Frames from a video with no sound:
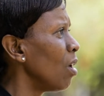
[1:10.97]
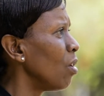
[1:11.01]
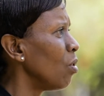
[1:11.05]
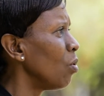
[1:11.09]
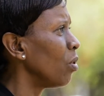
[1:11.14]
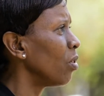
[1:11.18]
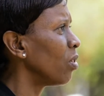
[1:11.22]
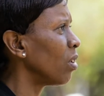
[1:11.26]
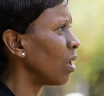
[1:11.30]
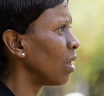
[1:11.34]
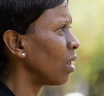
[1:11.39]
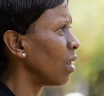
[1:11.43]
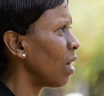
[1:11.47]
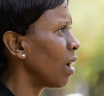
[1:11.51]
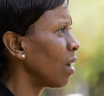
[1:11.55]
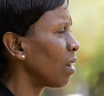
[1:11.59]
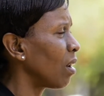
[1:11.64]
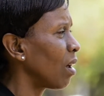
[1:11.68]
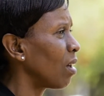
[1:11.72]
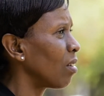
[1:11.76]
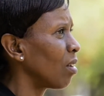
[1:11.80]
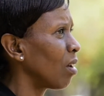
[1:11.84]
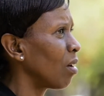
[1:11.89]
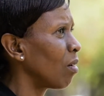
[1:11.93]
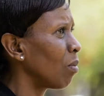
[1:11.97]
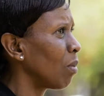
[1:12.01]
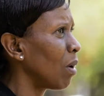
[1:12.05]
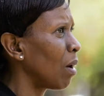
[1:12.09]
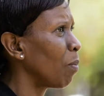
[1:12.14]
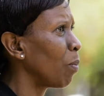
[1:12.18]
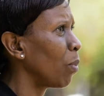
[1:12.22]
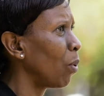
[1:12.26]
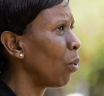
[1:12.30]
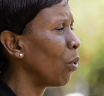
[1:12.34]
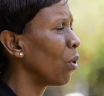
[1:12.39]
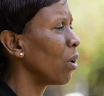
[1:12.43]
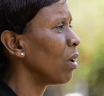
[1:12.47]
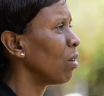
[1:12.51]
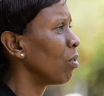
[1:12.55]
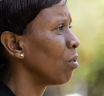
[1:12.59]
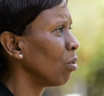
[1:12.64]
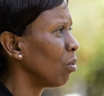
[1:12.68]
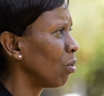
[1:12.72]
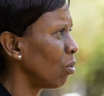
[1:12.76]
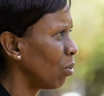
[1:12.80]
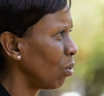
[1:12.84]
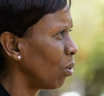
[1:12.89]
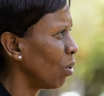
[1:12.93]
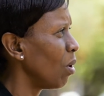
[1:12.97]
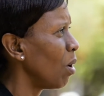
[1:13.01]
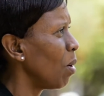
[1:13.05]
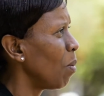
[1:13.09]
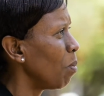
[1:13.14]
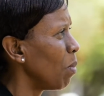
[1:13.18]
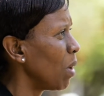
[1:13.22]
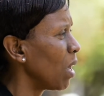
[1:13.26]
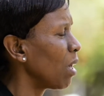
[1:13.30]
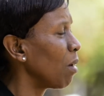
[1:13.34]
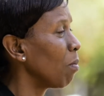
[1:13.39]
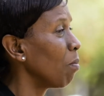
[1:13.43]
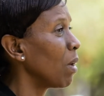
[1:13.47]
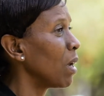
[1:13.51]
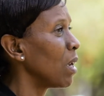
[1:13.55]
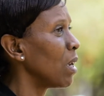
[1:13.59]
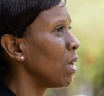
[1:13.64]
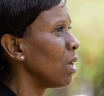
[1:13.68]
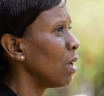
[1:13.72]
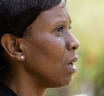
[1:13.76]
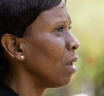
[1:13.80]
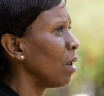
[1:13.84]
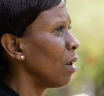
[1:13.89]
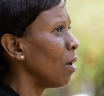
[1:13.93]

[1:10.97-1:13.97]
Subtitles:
using that as a ploy to make money.